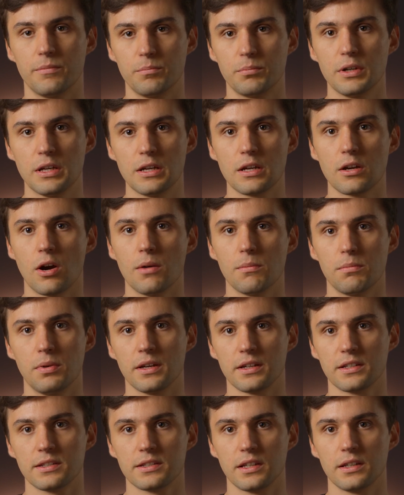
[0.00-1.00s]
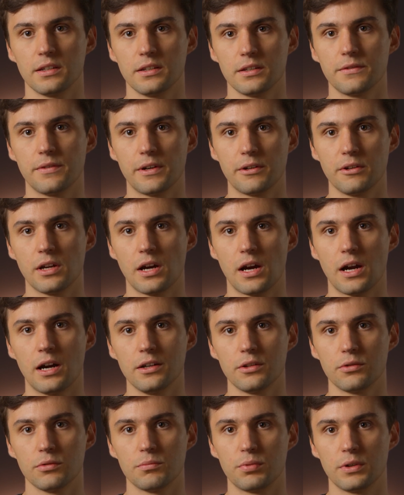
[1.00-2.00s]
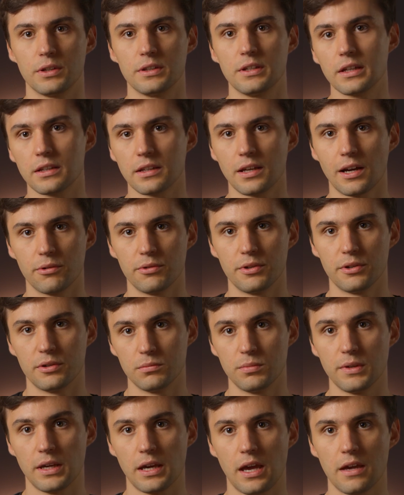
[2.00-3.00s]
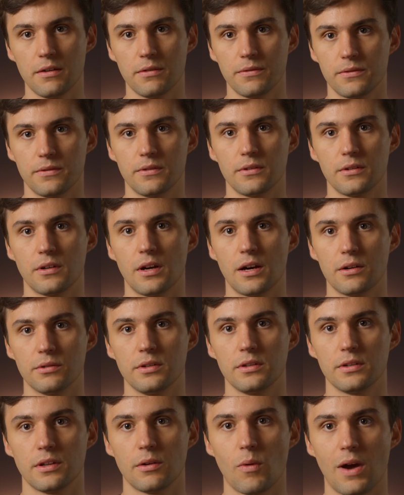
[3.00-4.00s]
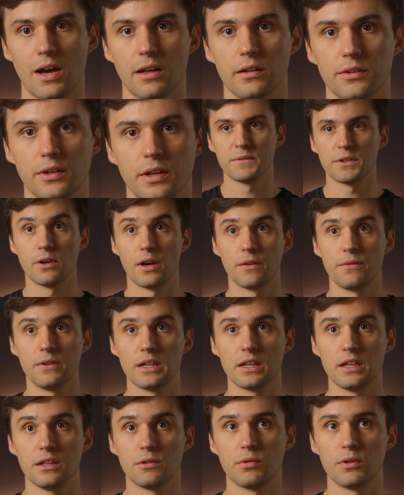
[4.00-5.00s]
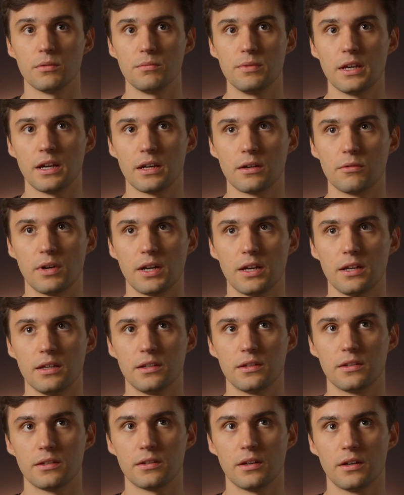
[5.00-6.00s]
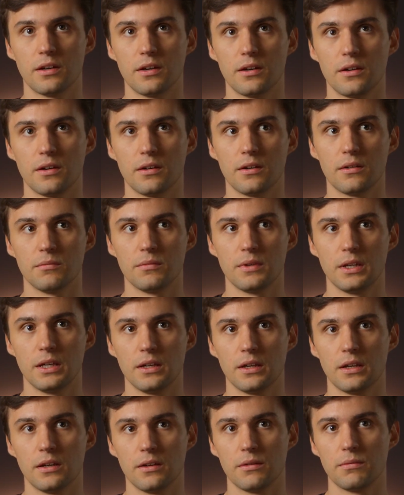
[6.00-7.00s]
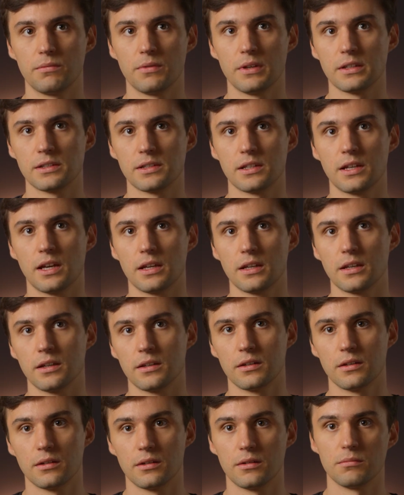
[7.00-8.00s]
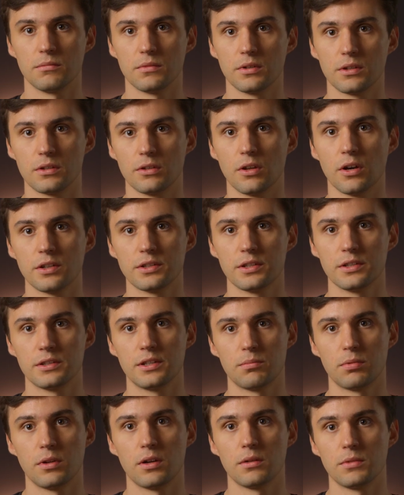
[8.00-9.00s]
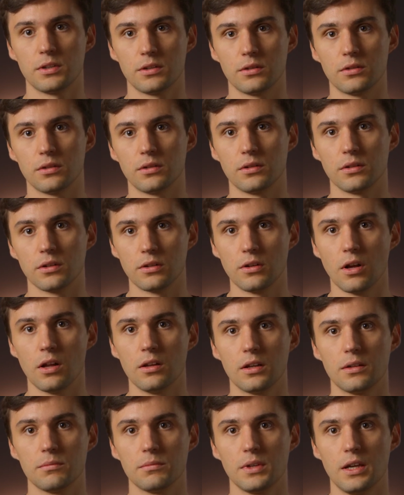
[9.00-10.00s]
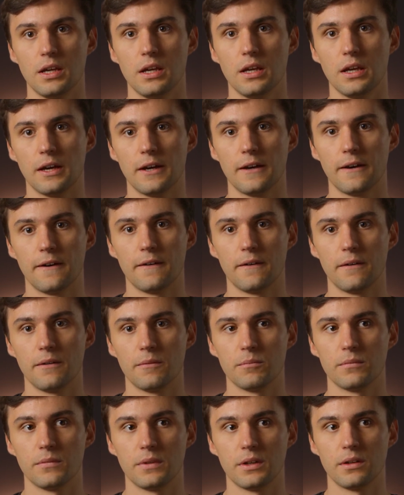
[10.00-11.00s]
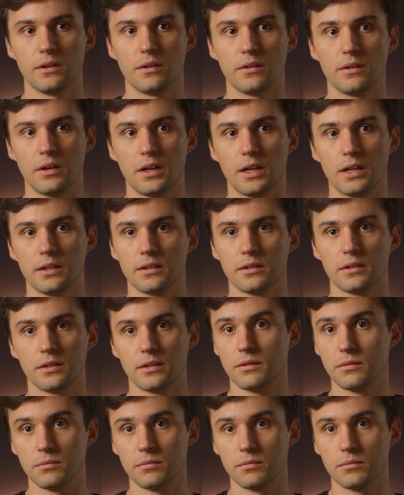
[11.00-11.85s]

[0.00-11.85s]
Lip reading: pretty complex, and it's very hard to predict how they will behave out in the wild. So I think it will be a great things like Gnosis deployment or Golem and